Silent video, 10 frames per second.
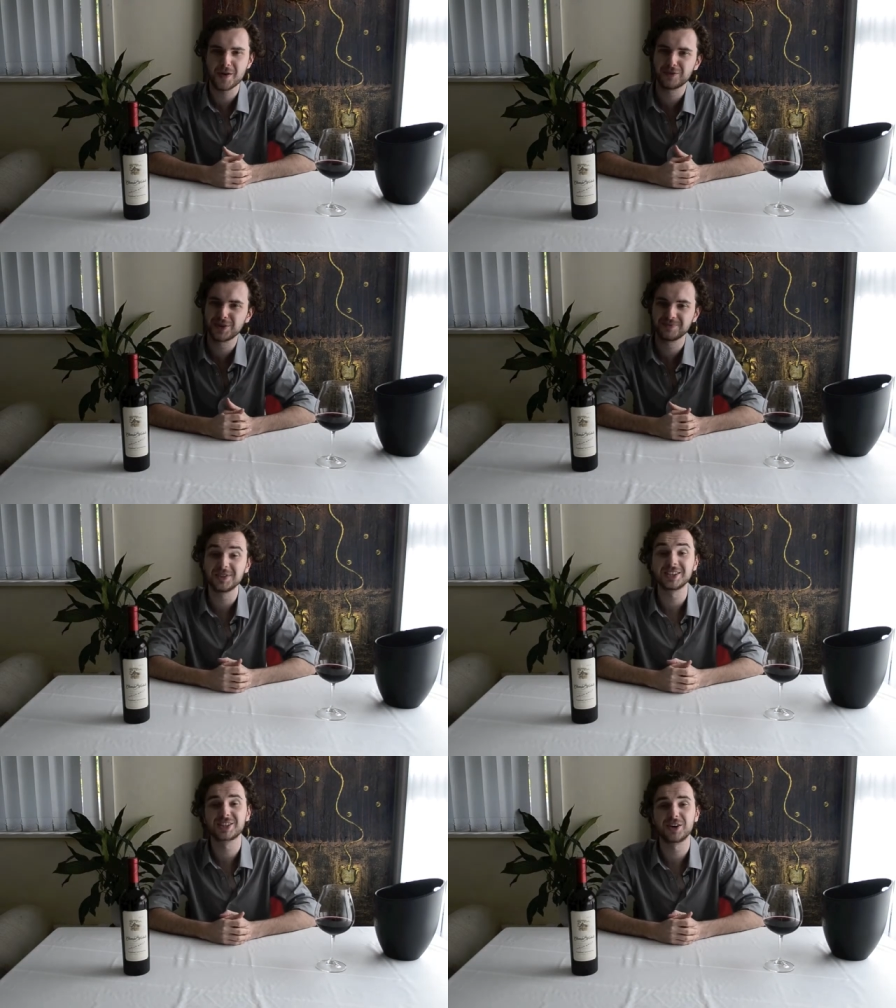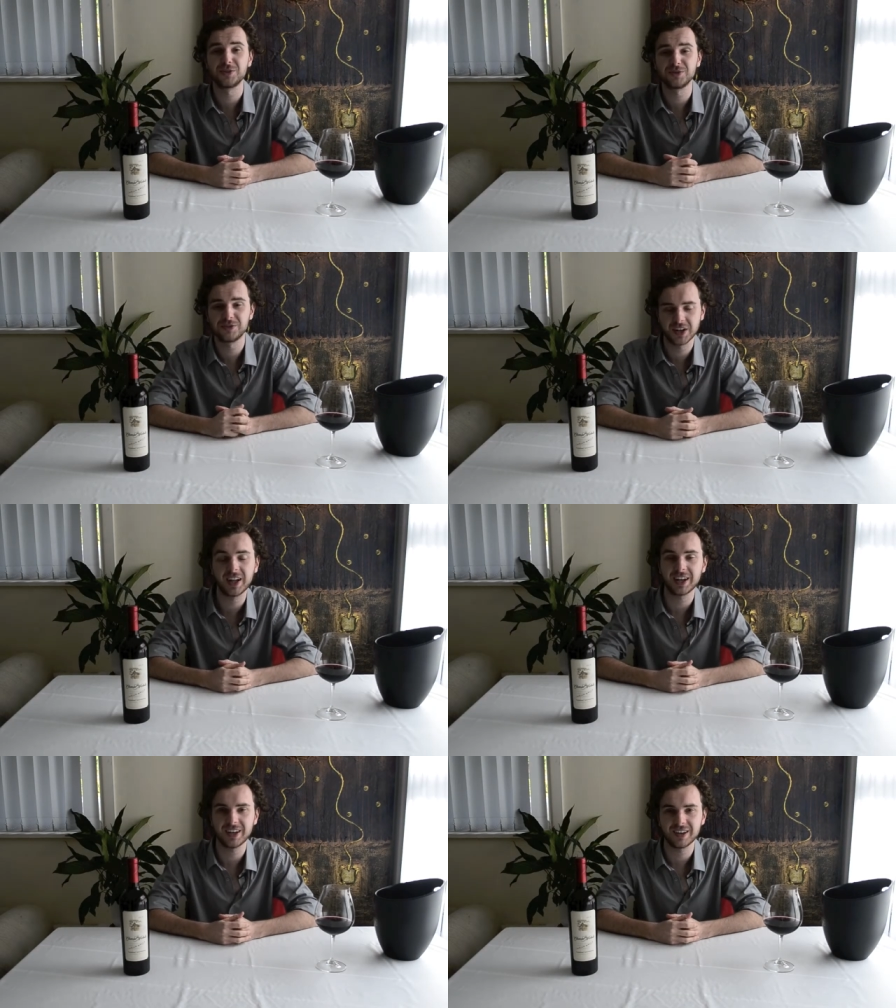everyone, it's Connal
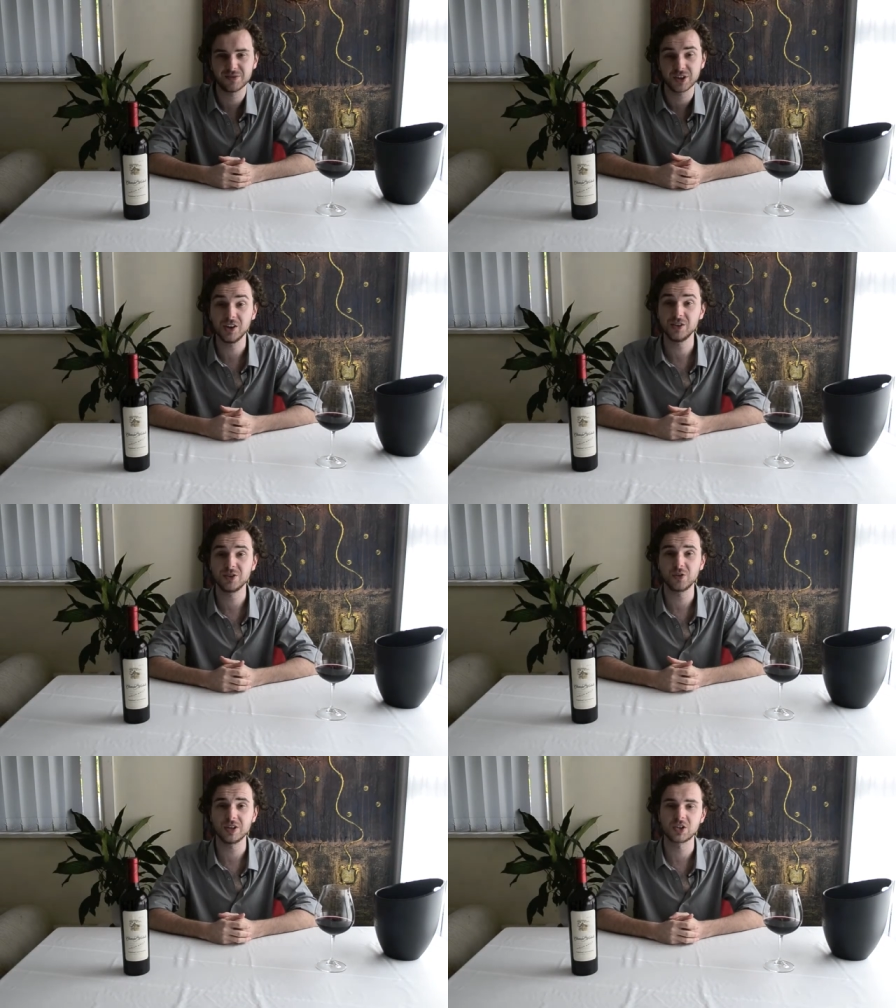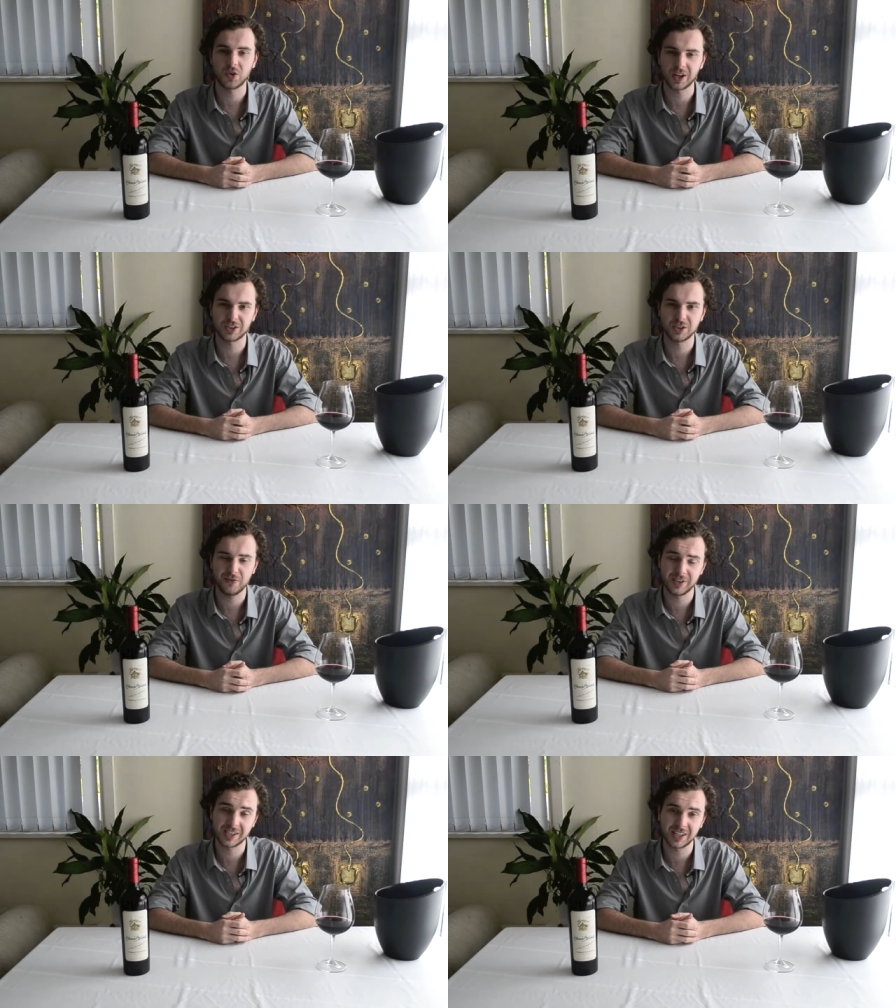Finlay here, the owner and director
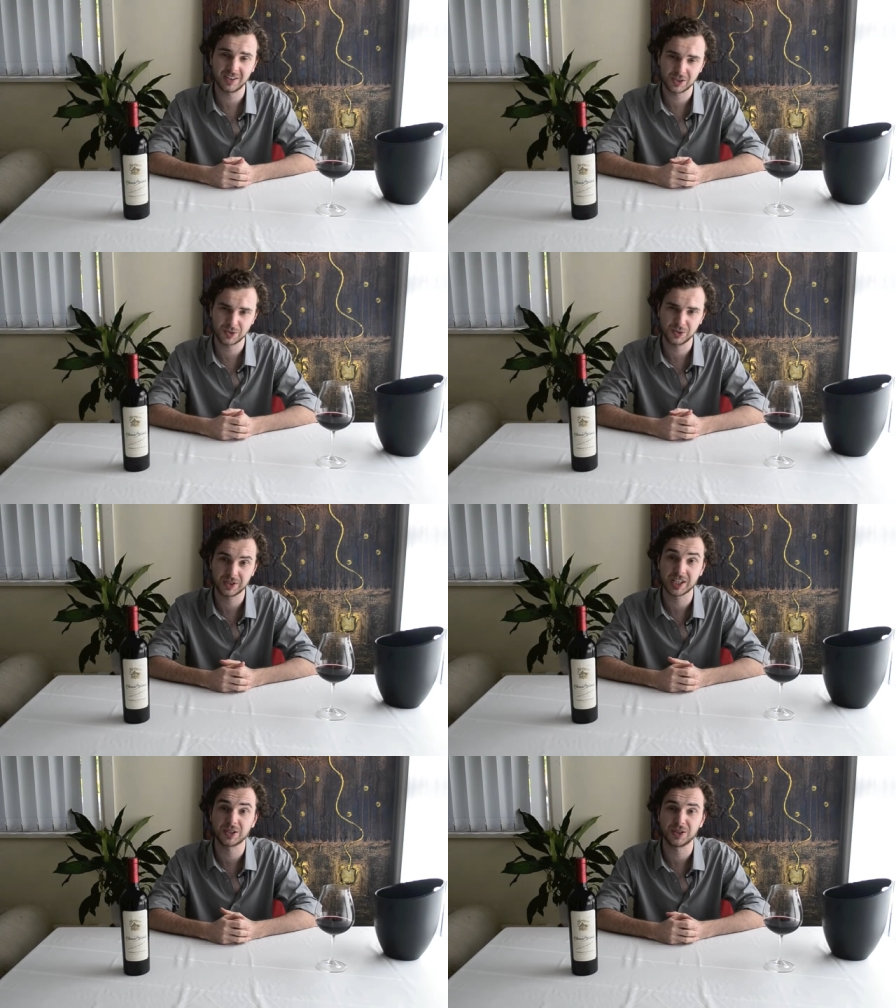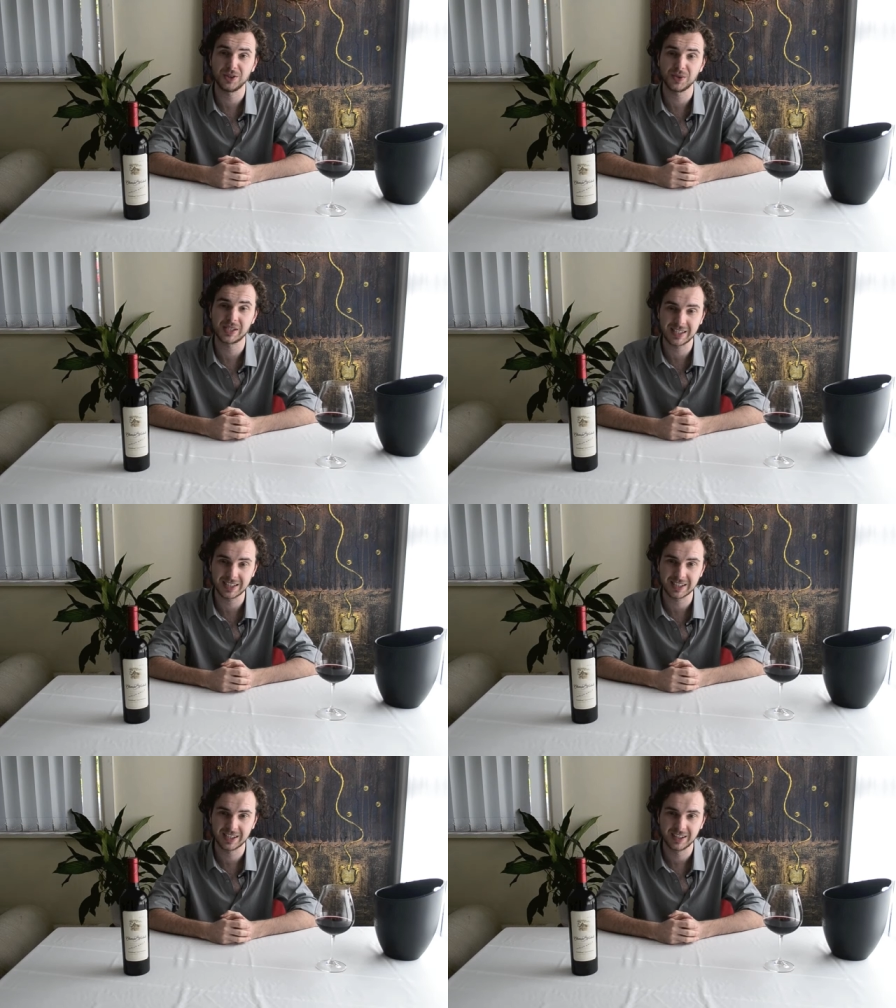of The Cellar Store down in New
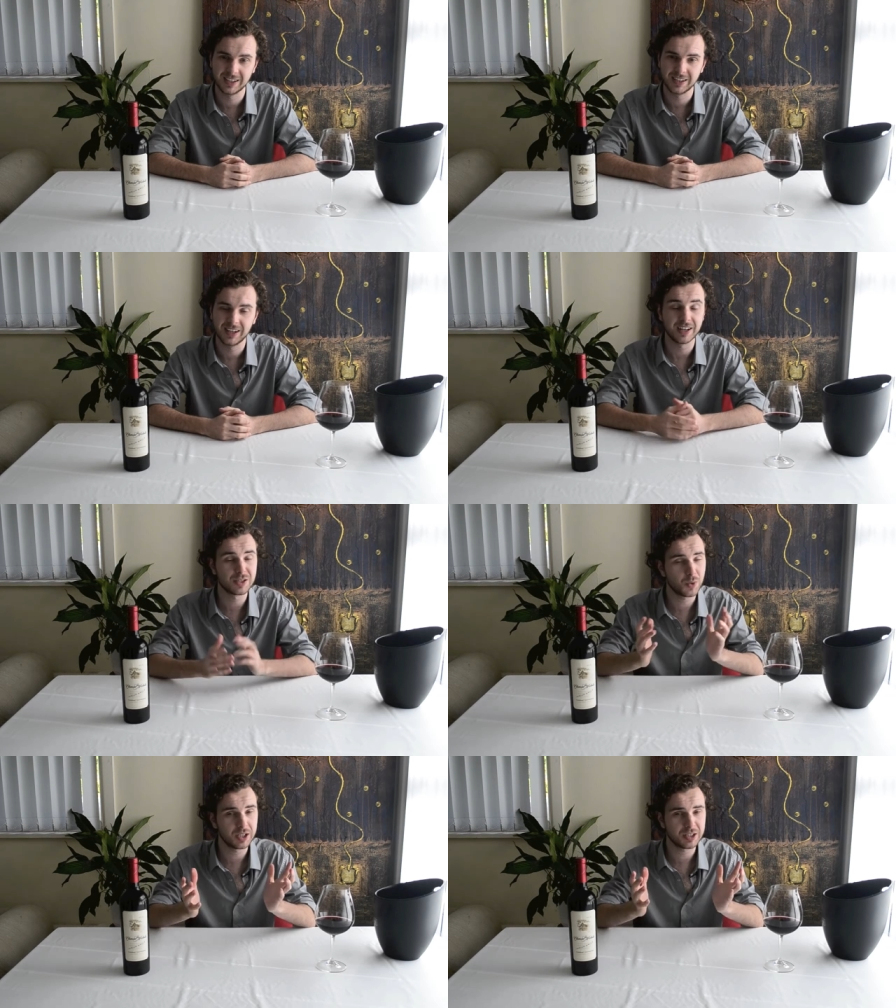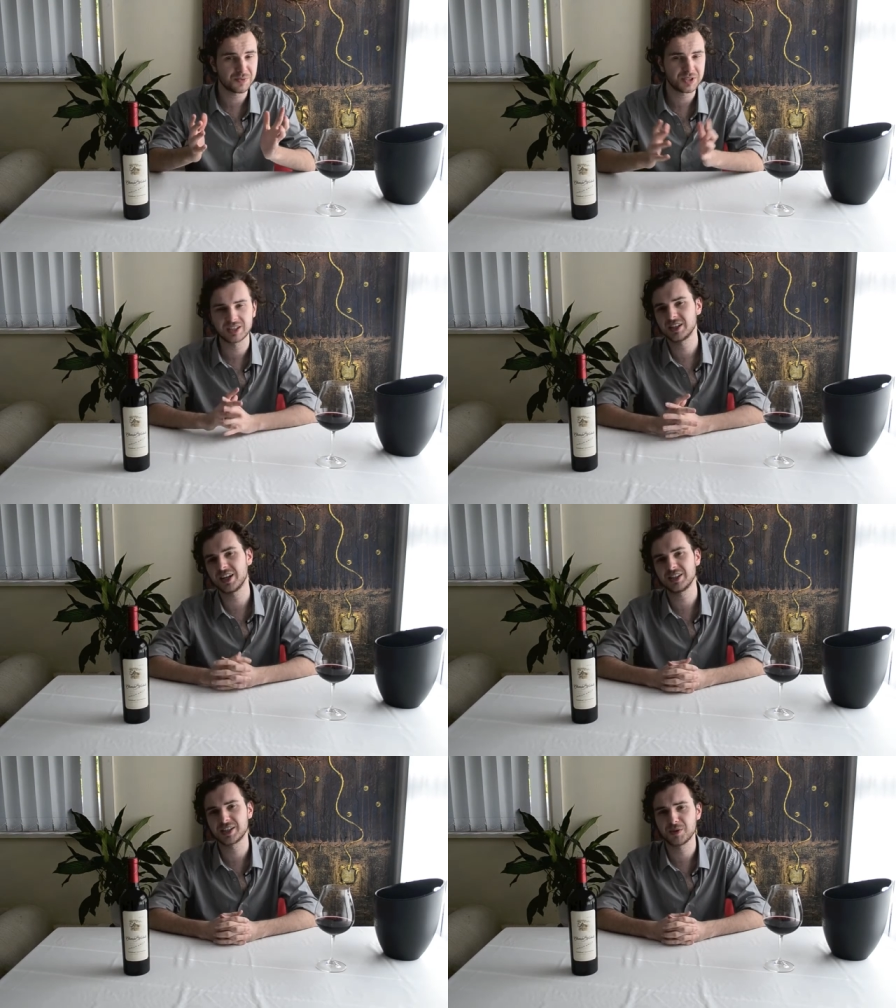Zealand, and welcome to
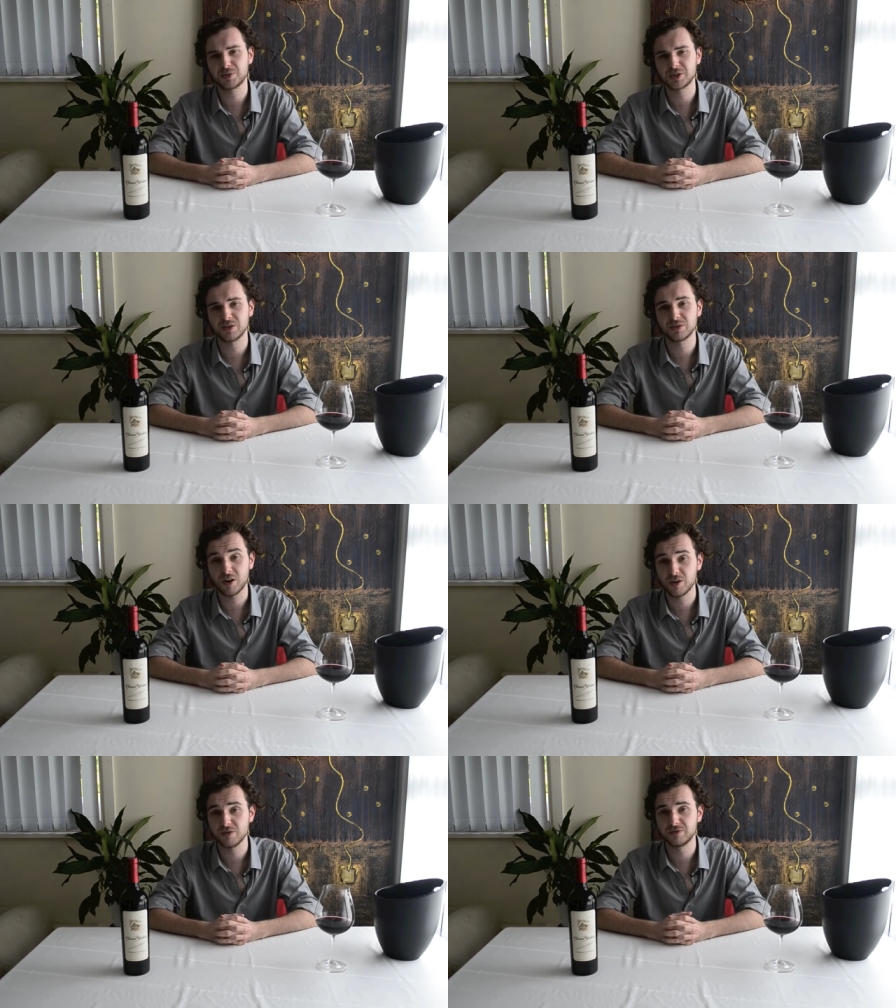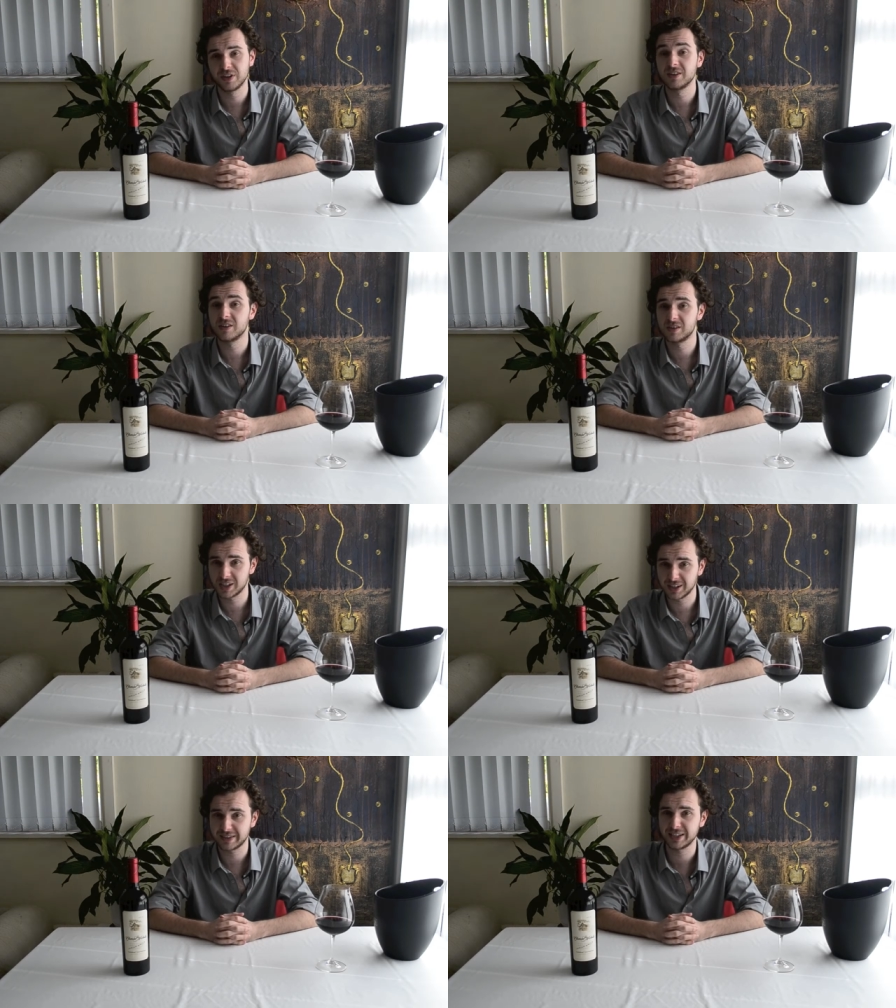today's episode of The
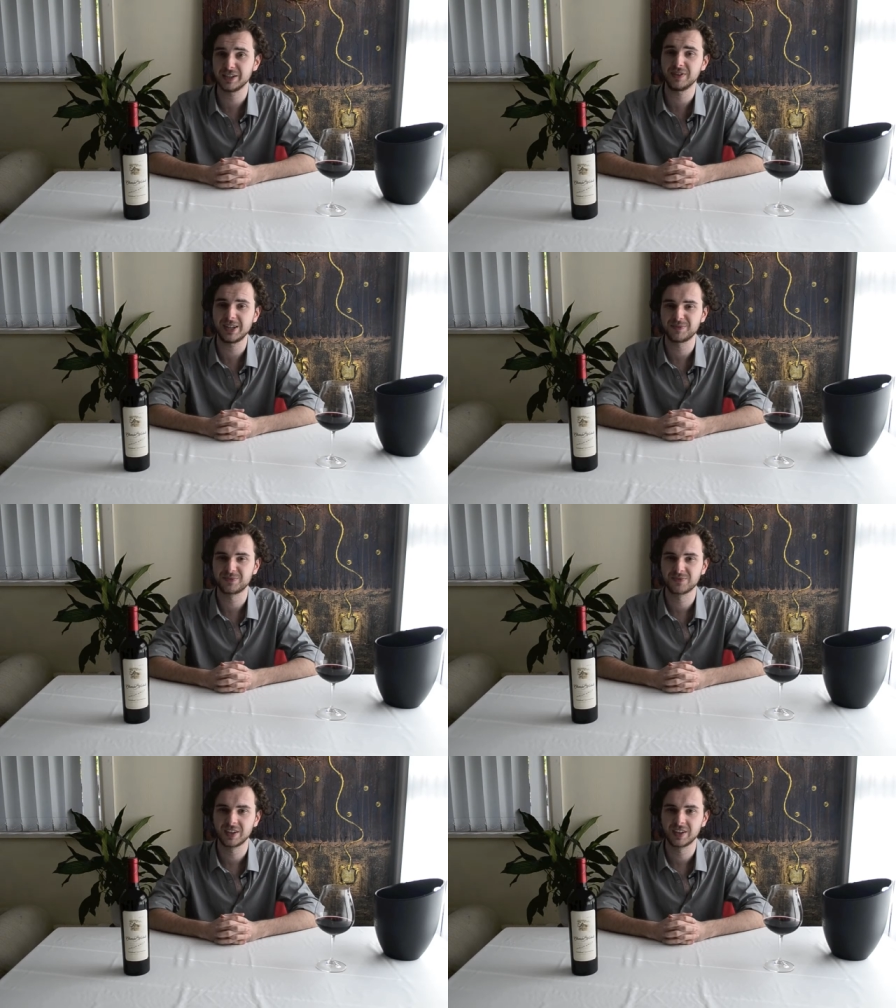Cellar TV.